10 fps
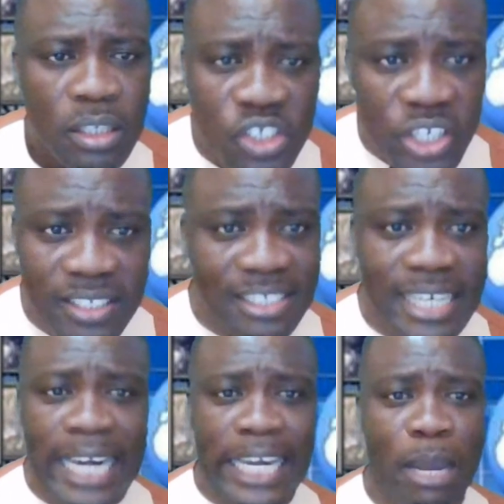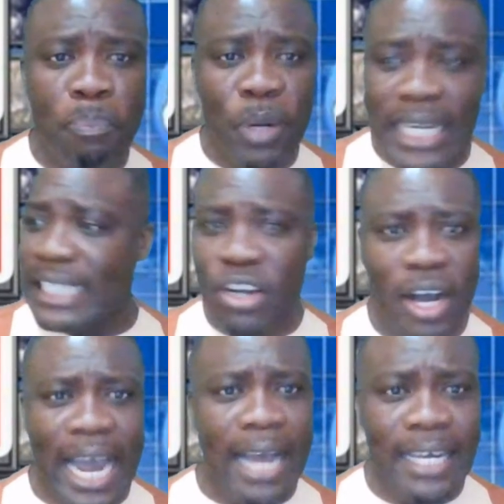She's thinking
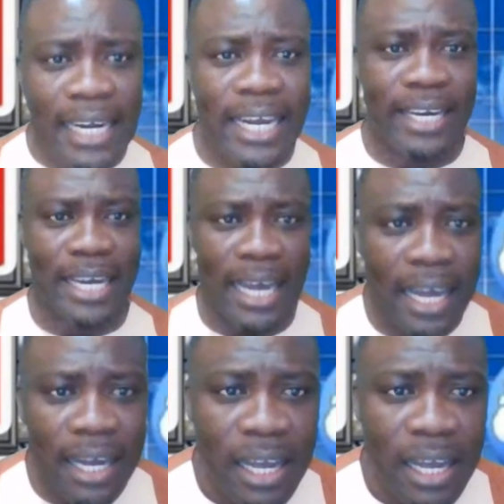political kakaleka.